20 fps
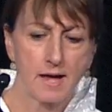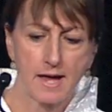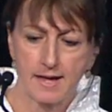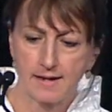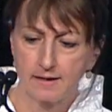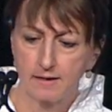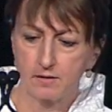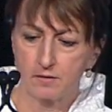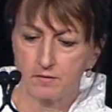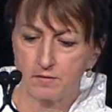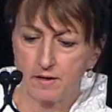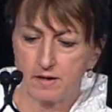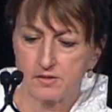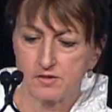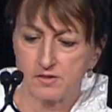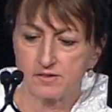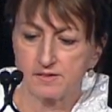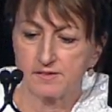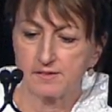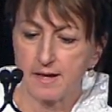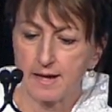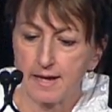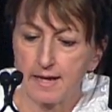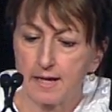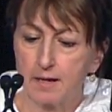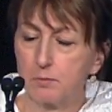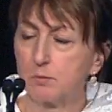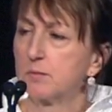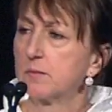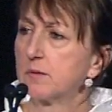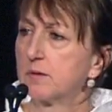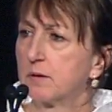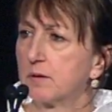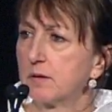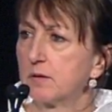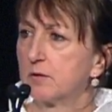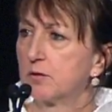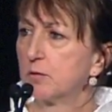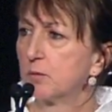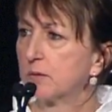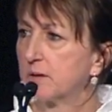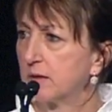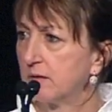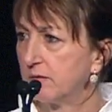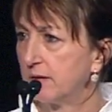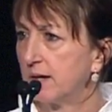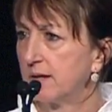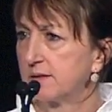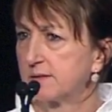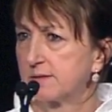and innovations aimed to alleviate